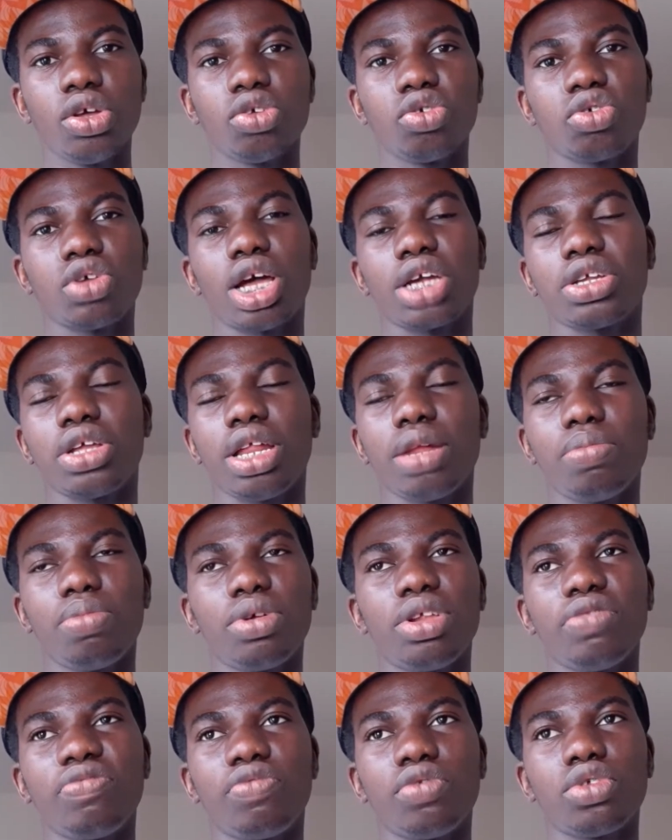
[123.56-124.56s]
So I actually bought
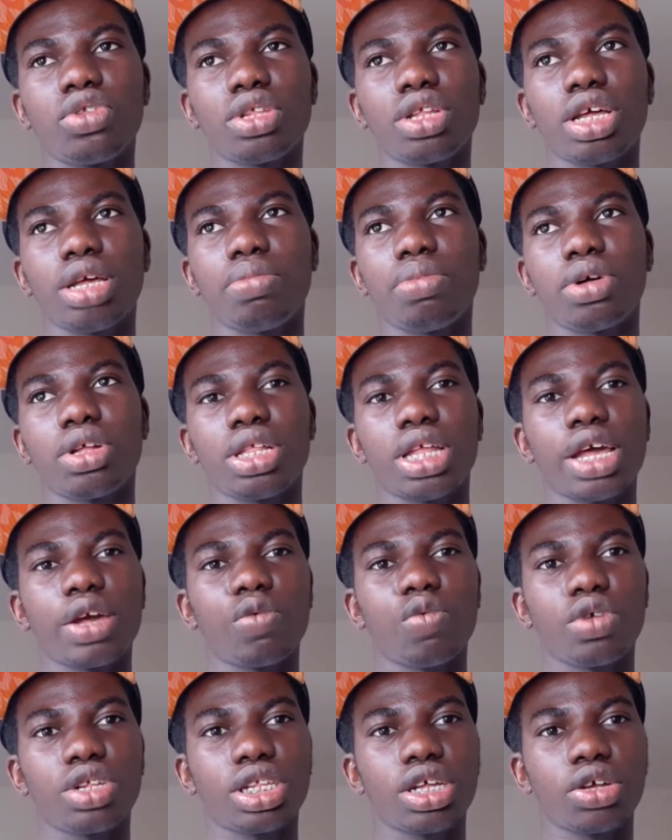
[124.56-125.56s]
the phone about like
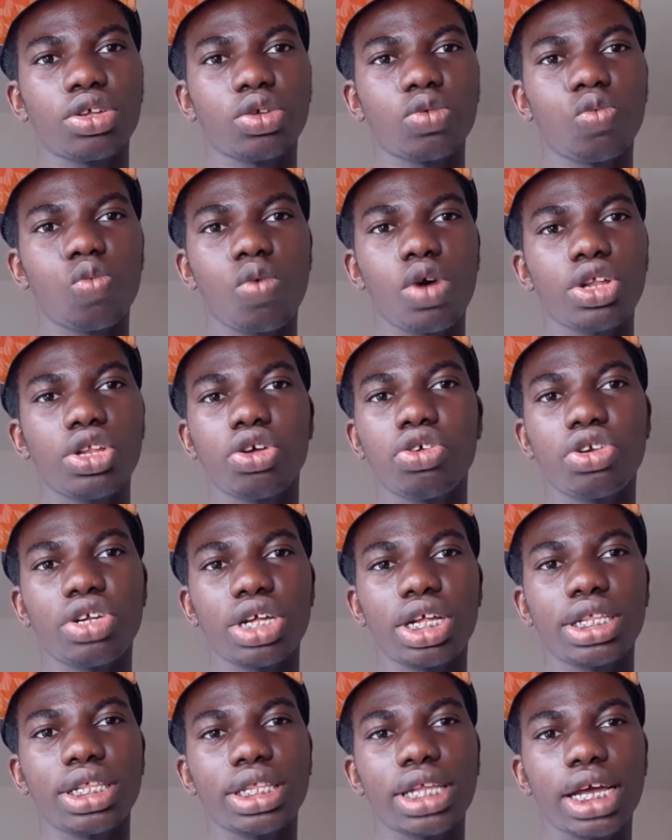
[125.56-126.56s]

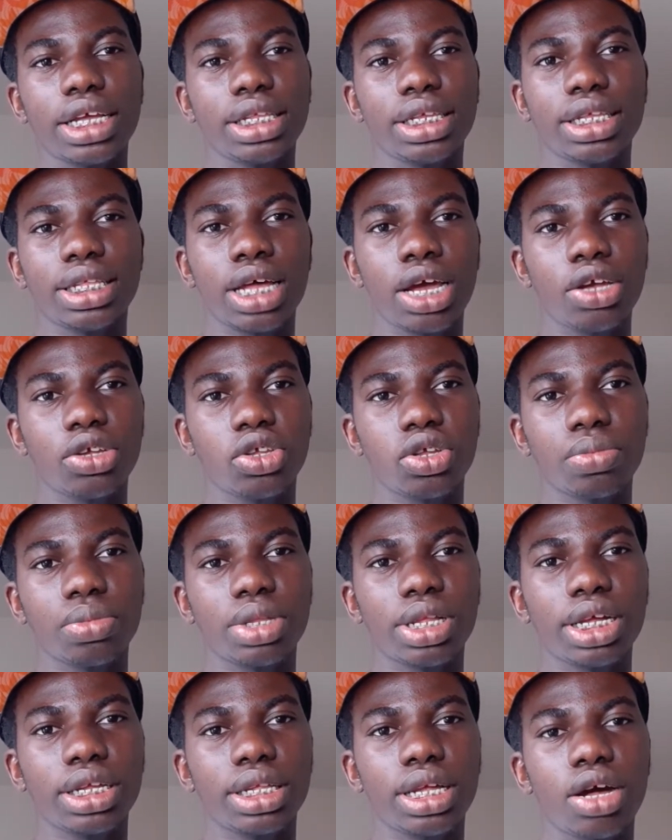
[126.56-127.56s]
1,199 or something
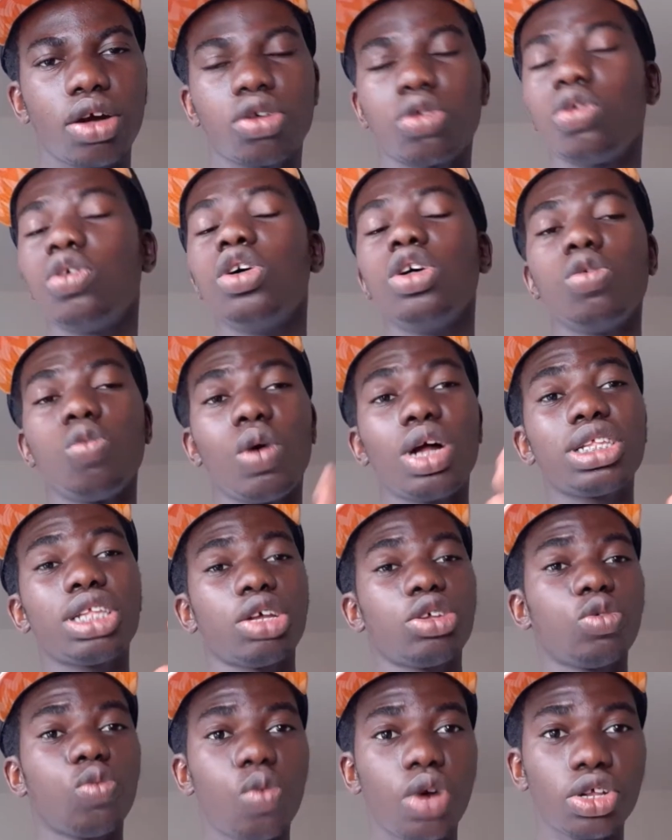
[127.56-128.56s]
like that.
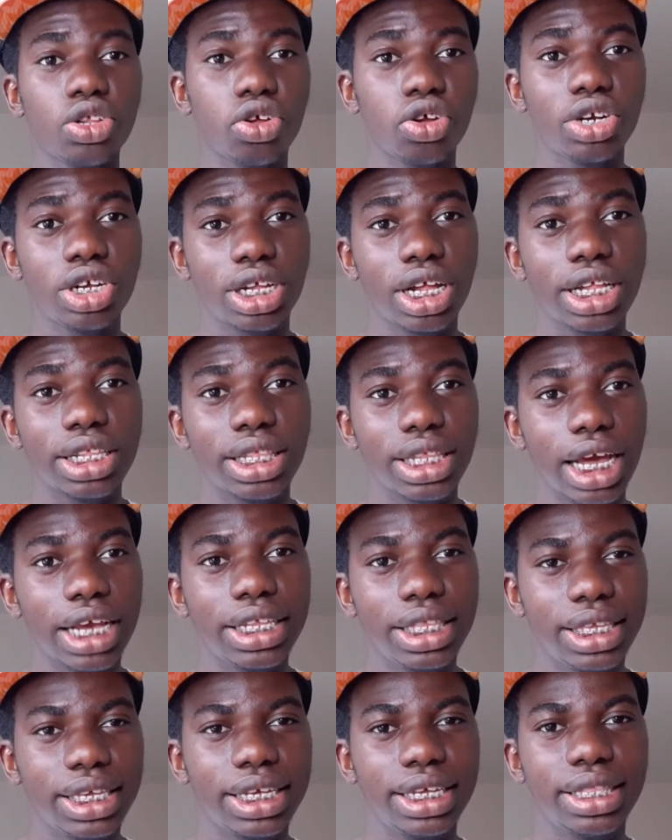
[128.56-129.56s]

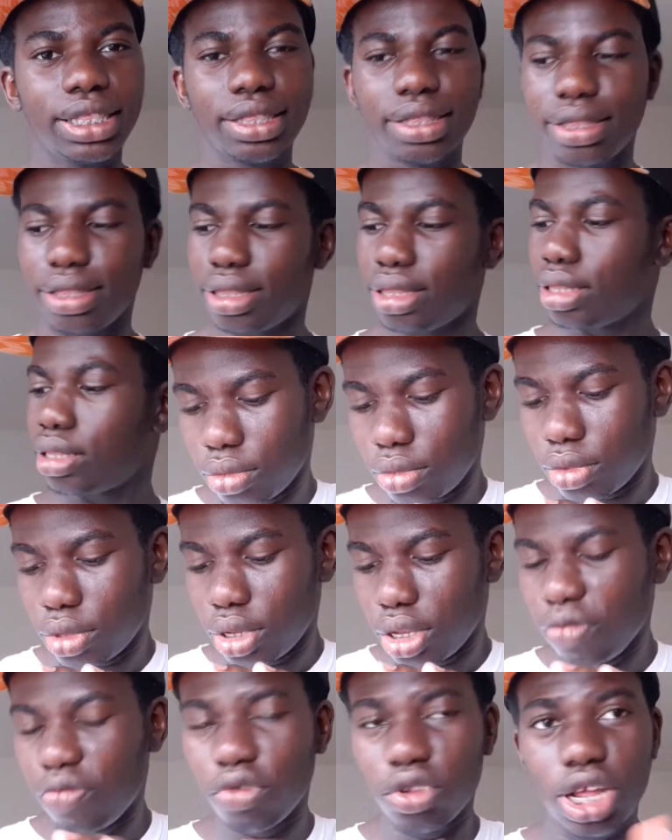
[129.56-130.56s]
1,119.
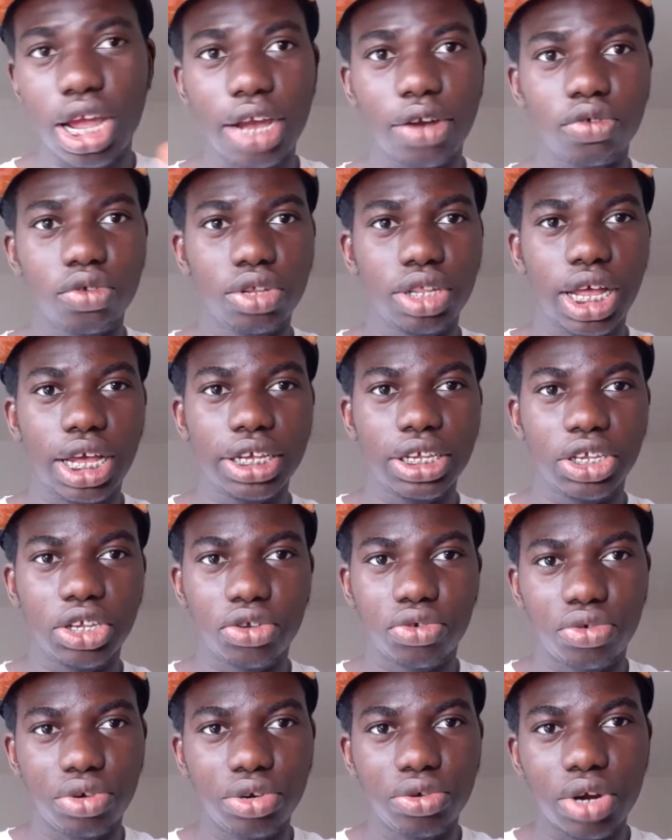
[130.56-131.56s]
If only I could like
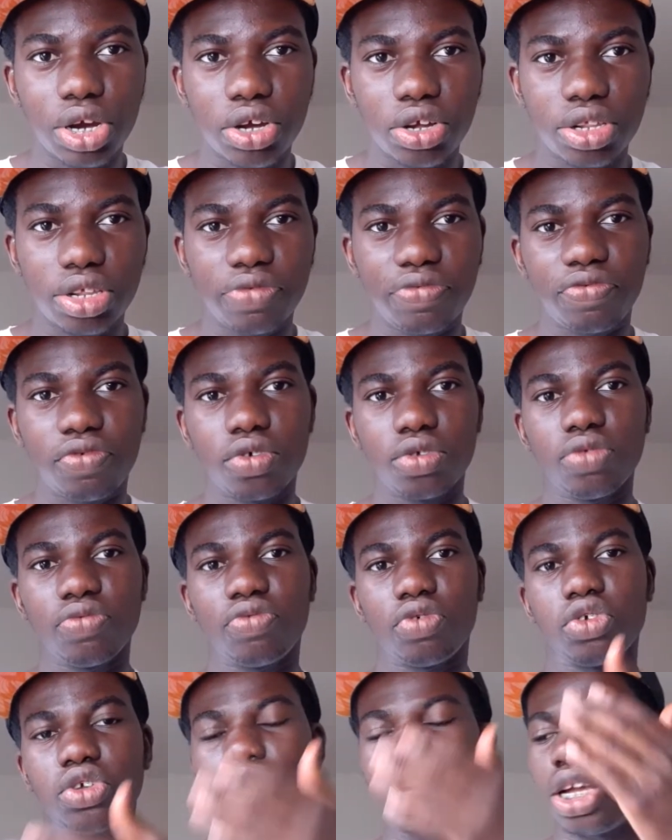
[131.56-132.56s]
screen record the phone
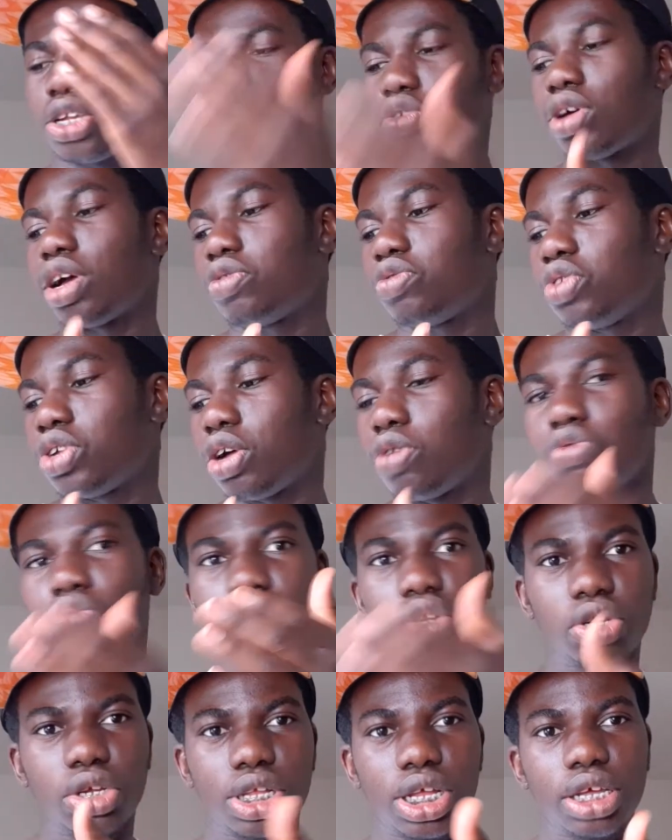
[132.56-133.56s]
for you guys, so I would
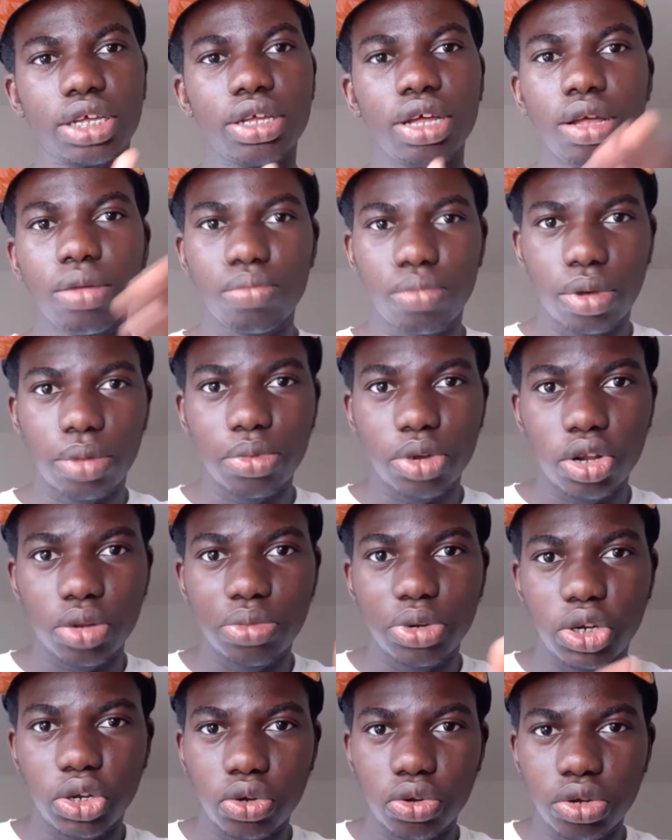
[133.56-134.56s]
just like, I'm gonna
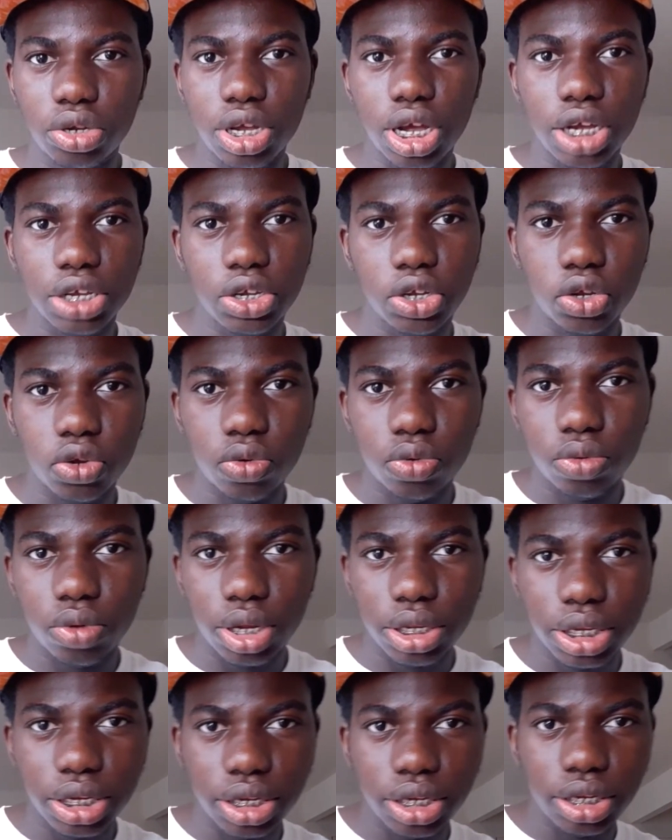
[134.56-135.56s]
be showing you guys. So I
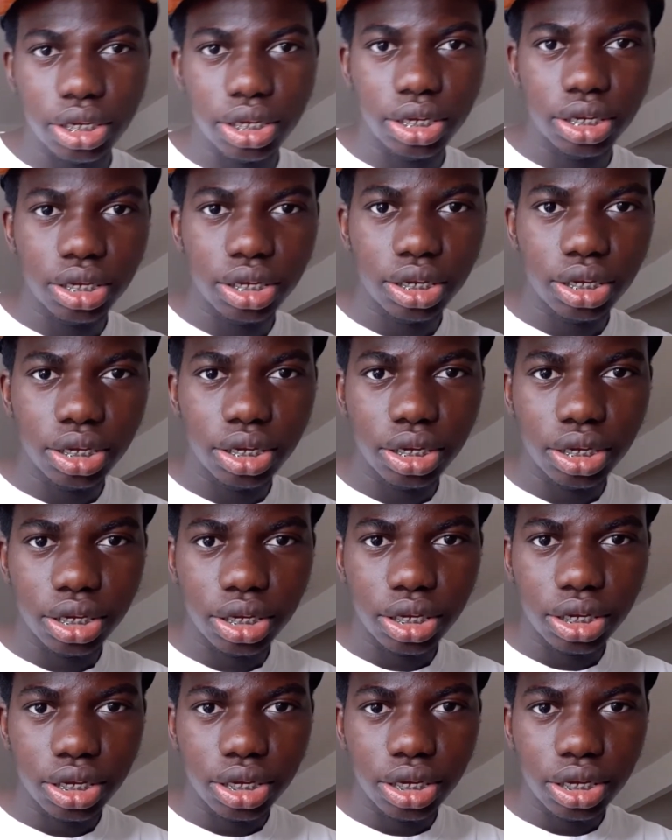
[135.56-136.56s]
think
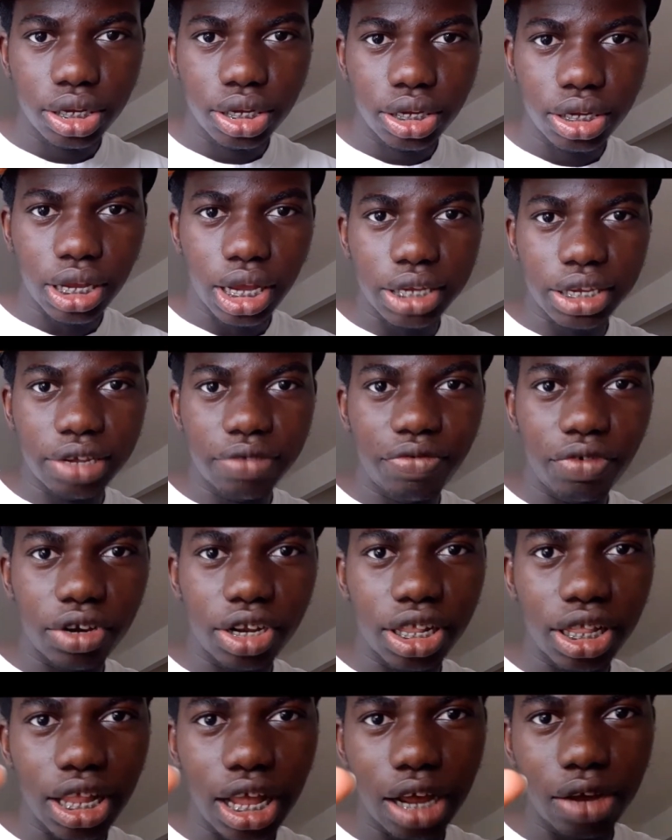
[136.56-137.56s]
it's asking for the
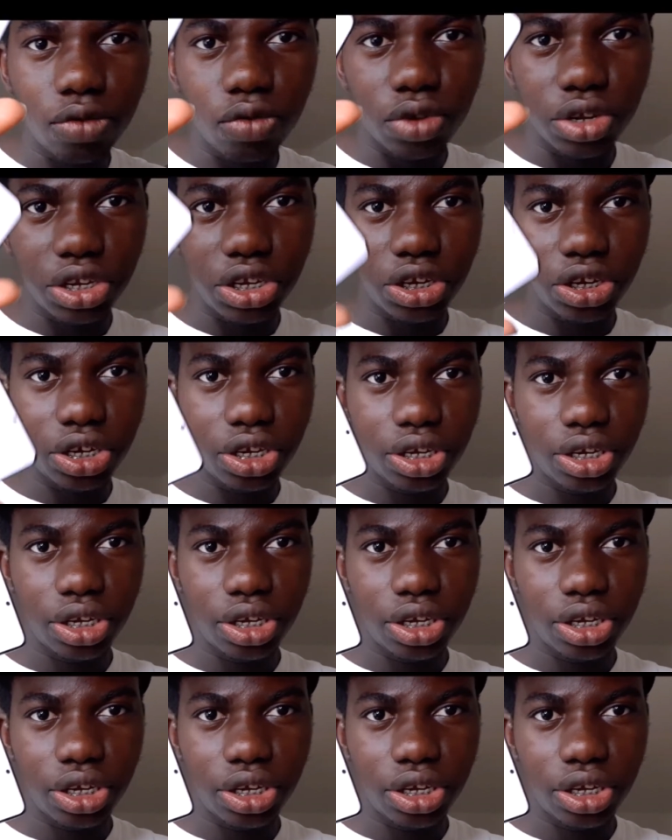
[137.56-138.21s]
language.